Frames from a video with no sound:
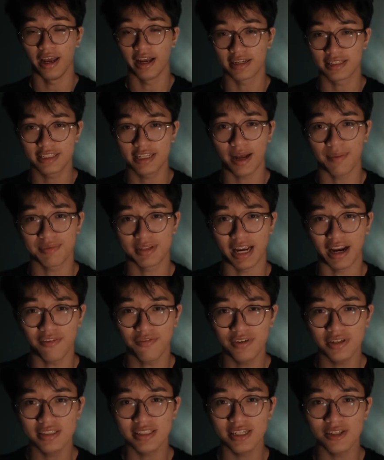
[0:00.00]
except
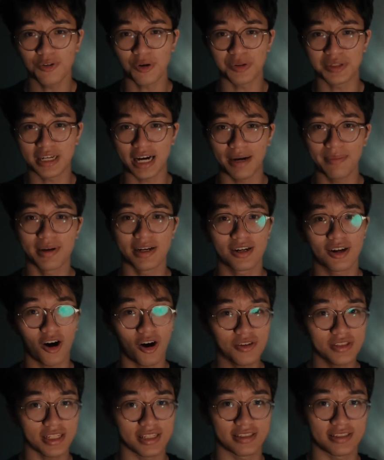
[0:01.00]
every single time it
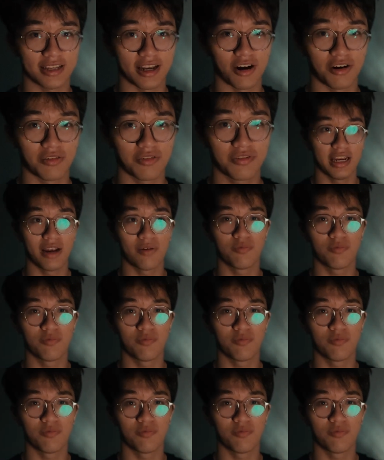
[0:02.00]
calls itself, it